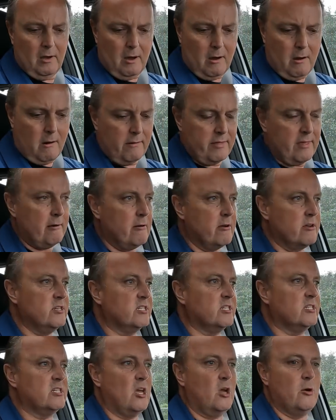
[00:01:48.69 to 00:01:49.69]
Oh, there are
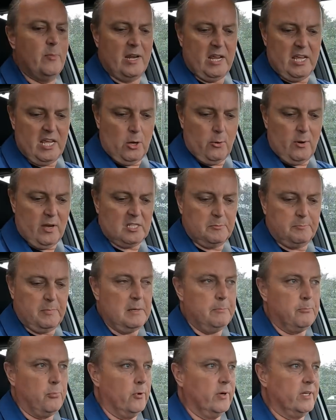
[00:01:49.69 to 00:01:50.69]
so many
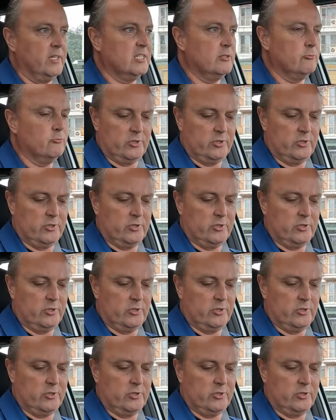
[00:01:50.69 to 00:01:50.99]
USB points,